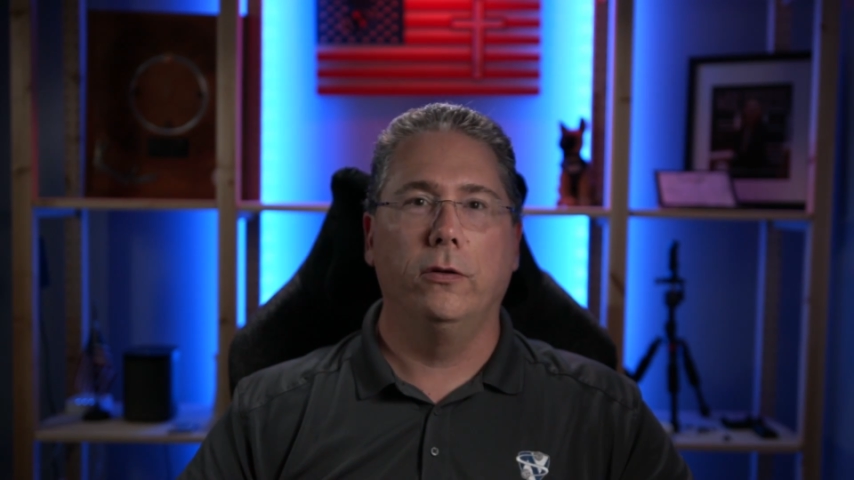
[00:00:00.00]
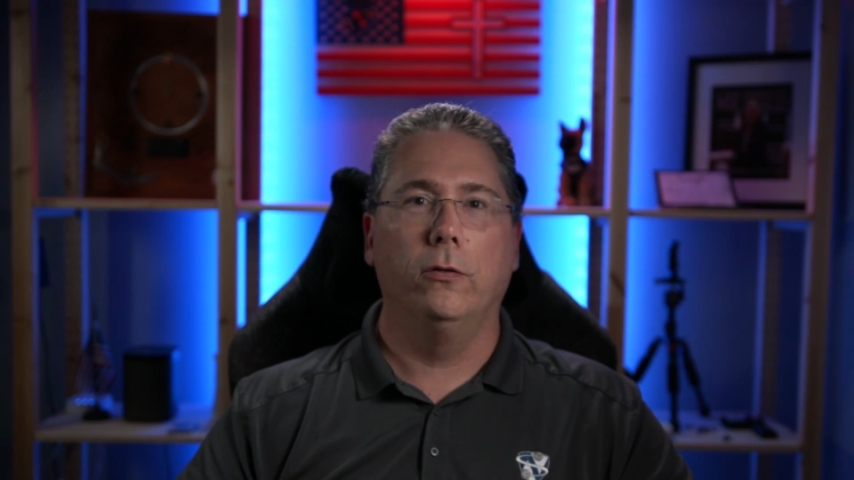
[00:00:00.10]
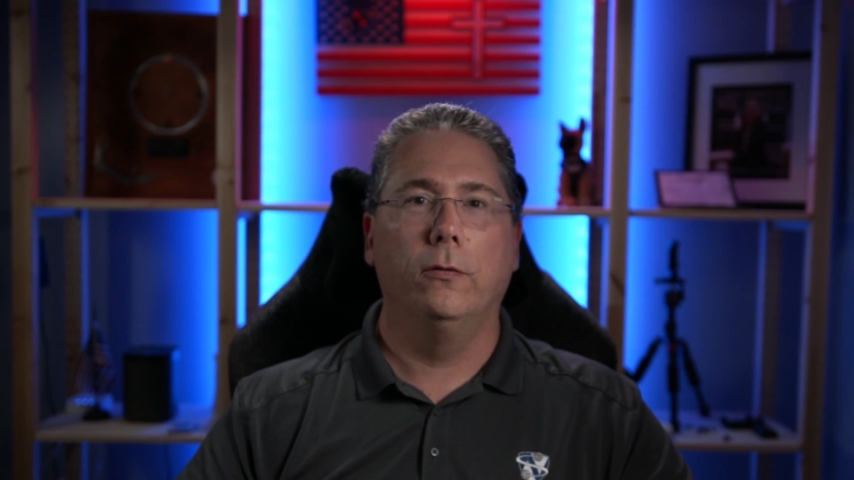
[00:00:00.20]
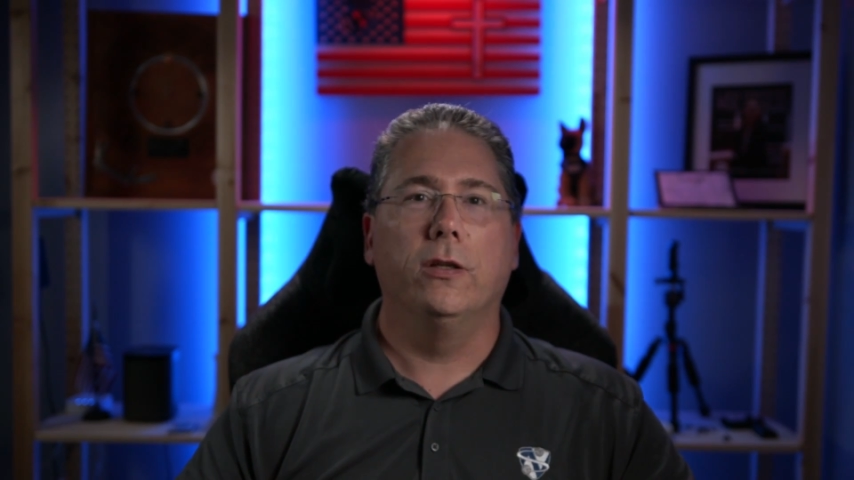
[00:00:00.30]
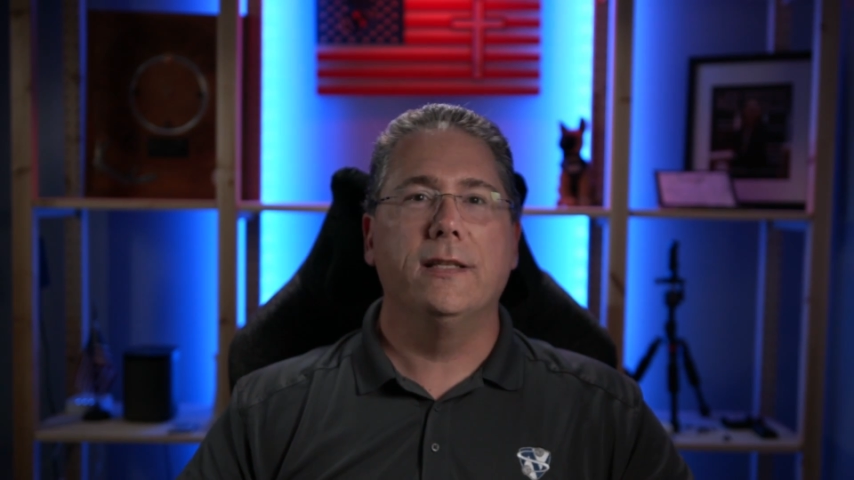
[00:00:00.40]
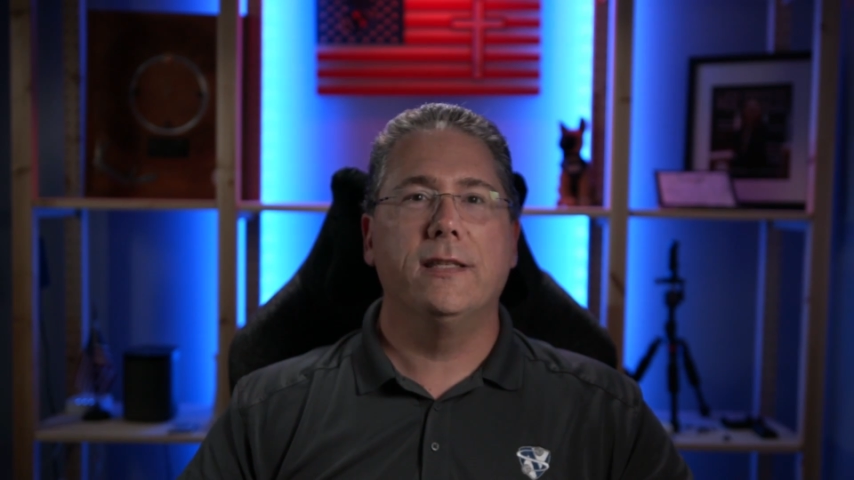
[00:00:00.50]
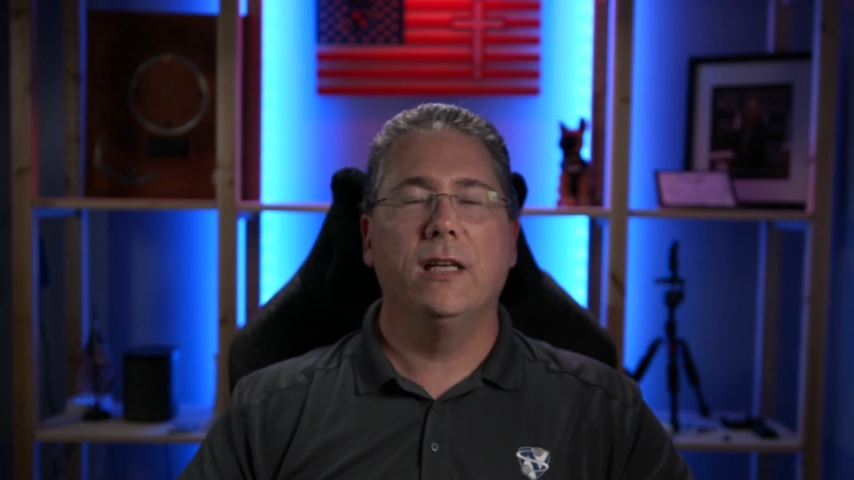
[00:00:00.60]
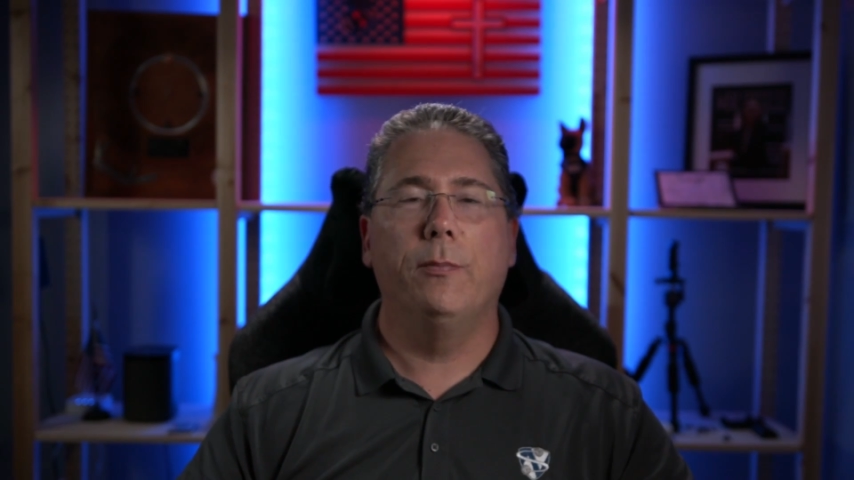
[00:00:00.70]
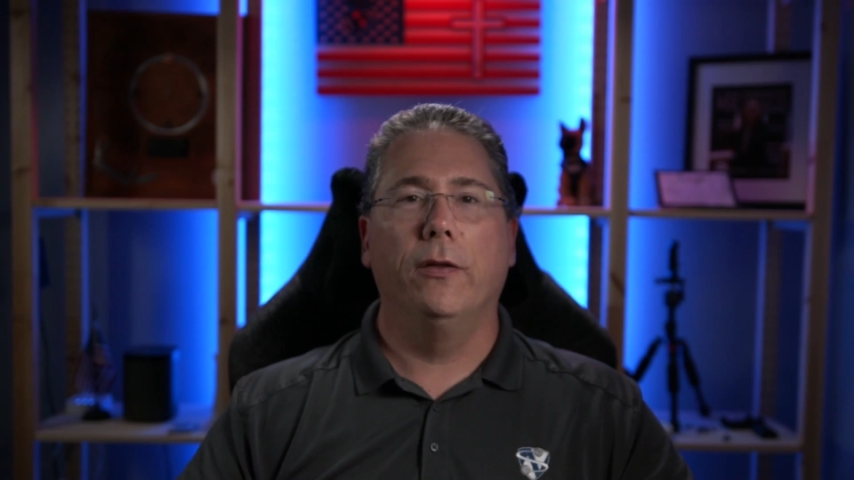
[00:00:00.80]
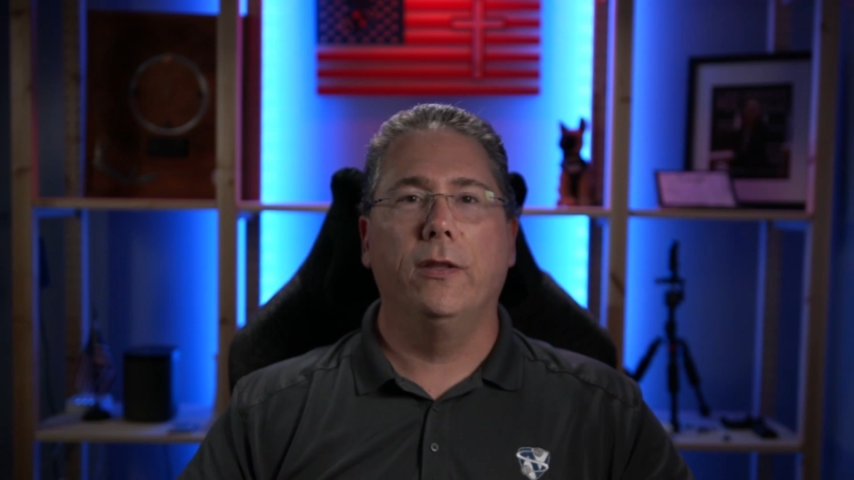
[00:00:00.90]
to. So let's
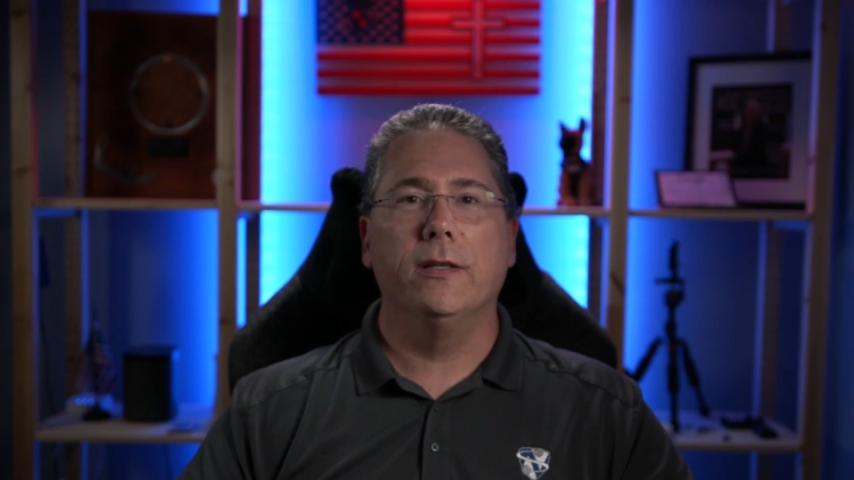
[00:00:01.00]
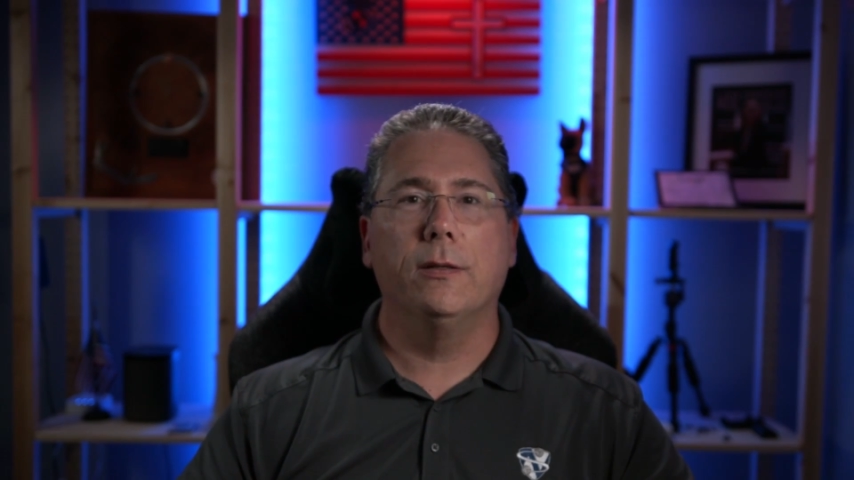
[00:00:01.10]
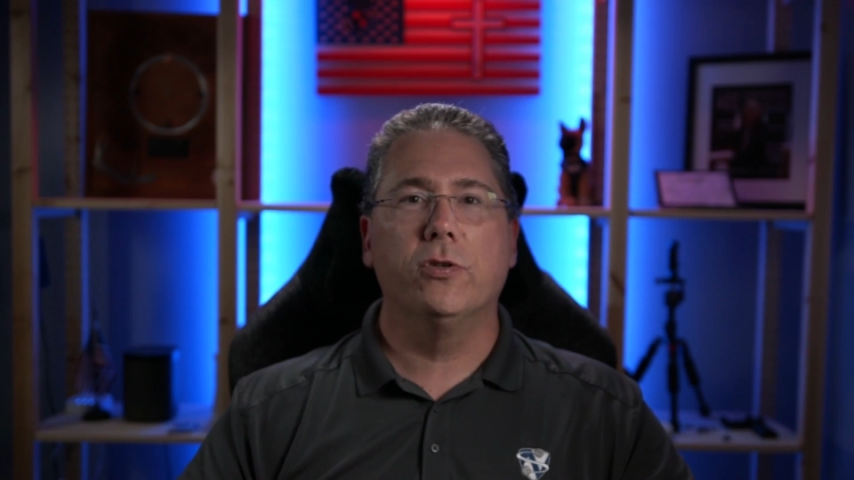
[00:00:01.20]
think about this.